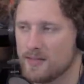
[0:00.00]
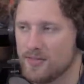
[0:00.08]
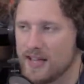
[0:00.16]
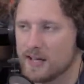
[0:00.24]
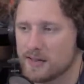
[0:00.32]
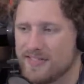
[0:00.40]

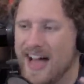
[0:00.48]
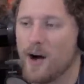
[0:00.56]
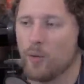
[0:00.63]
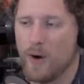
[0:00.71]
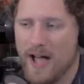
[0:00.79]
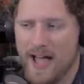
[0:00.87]
things
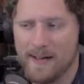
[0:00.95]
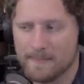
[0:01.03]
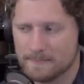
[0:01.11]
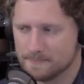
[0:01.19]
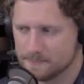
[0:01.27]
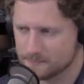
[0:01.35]
that way,
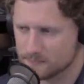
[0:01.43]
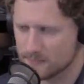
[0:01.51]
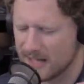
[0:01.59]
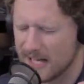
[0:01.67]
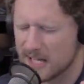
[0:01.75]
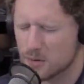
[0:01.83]

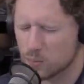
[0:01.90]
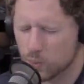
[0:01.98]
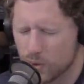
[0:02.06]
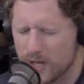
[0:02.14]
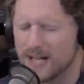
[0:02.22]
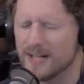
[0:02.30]
it's
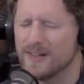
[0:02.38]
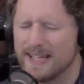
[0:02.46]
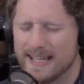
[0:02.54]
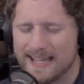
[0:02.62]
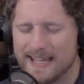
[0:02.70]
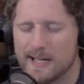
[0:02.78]
really
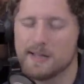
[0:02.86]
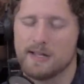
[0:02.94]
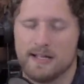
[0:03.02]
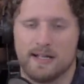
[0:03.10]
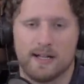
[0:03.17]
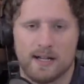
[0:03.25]

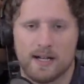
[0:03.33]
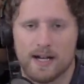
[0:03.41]
easy